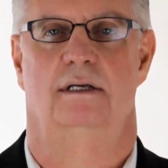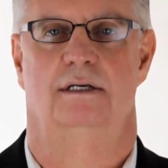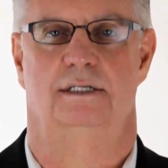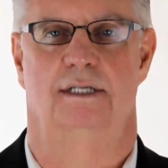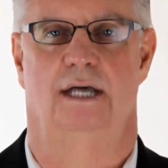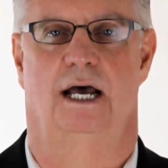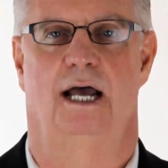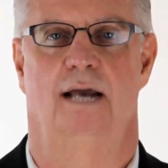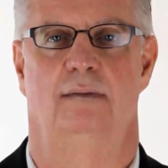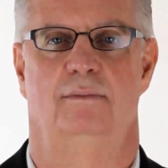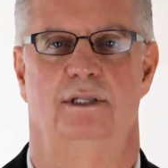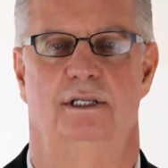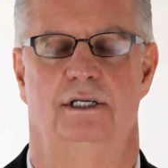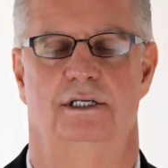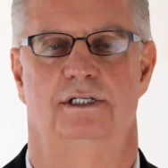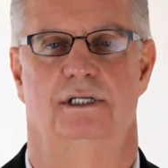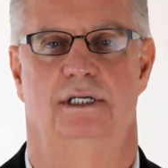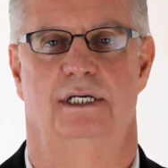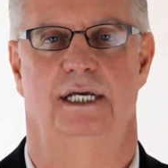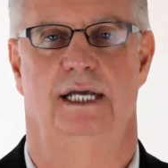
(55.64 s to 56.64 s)
Time in
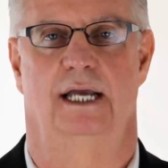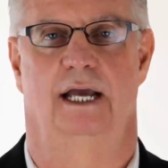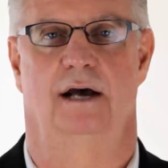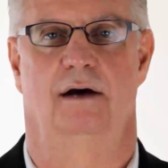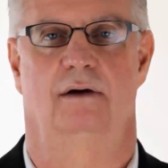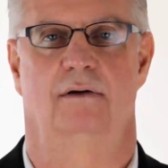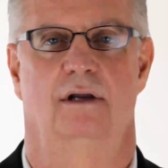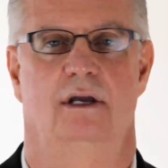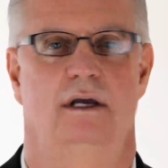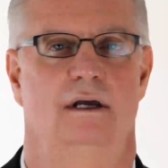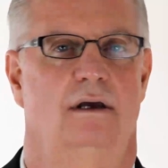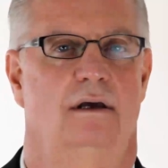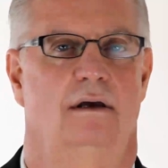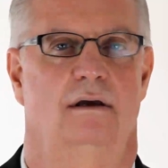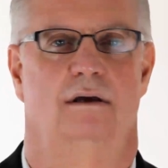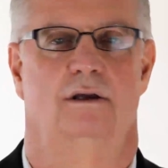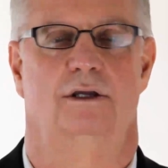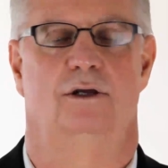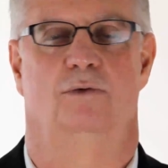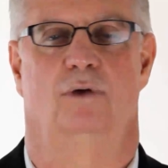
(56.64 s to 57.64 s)
this account,
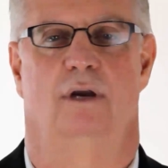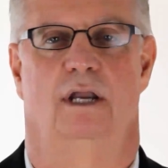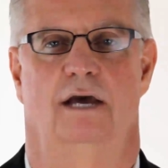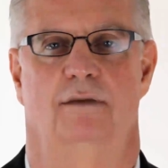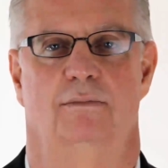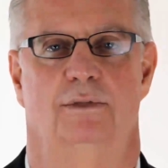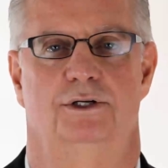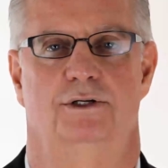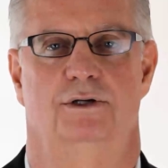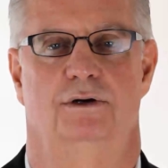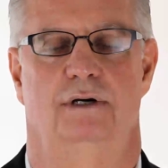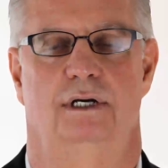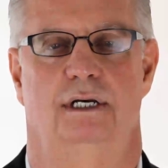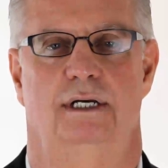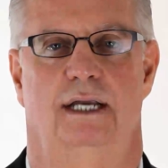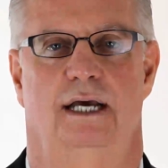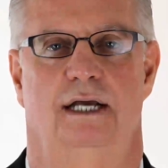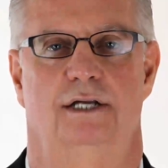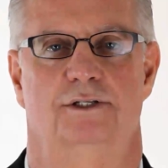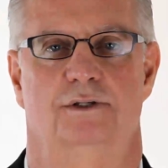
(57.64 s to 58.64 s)
you will have maturity
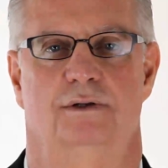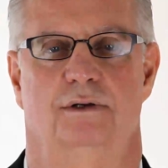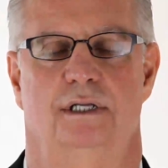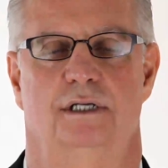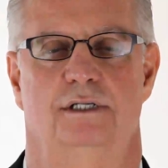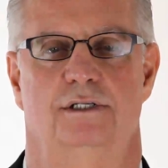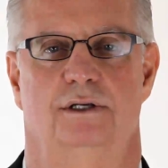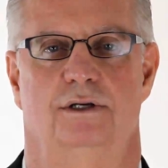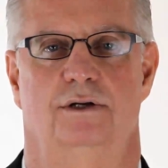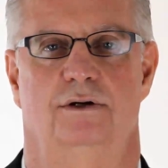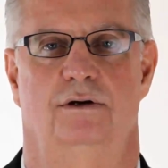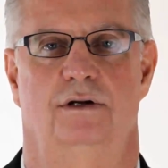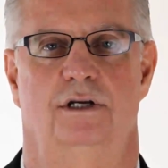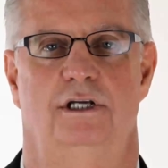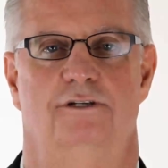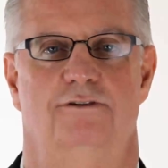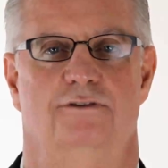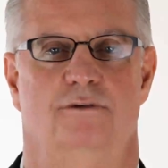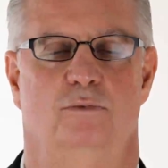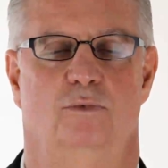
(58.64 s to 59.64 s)
dates on these
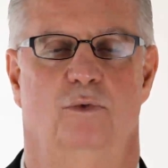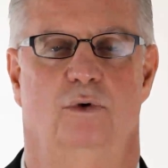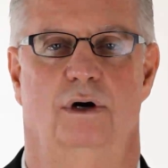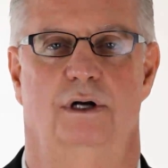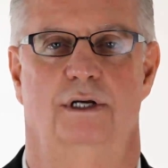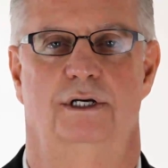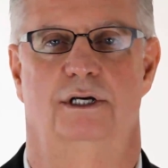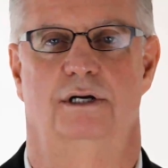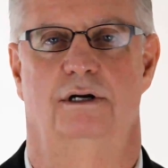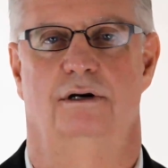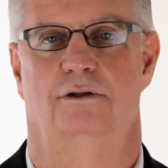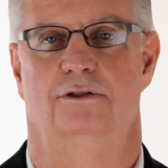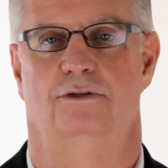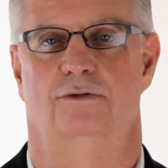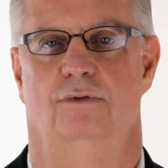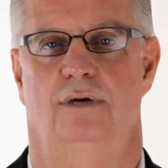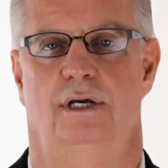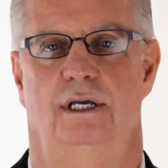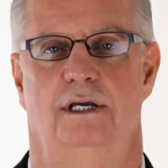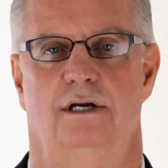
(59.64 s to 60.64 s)
annuities from 1 year,
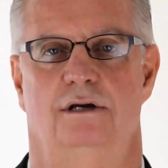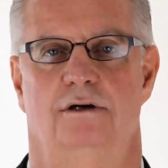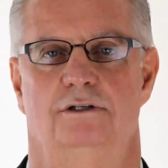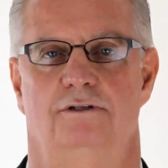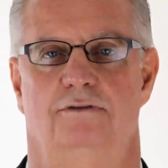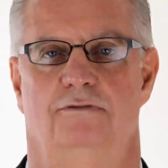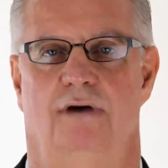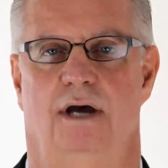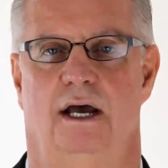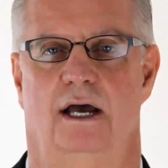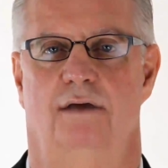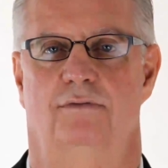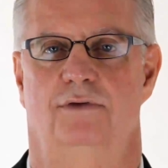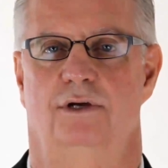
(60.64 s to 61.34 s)
3 years, 5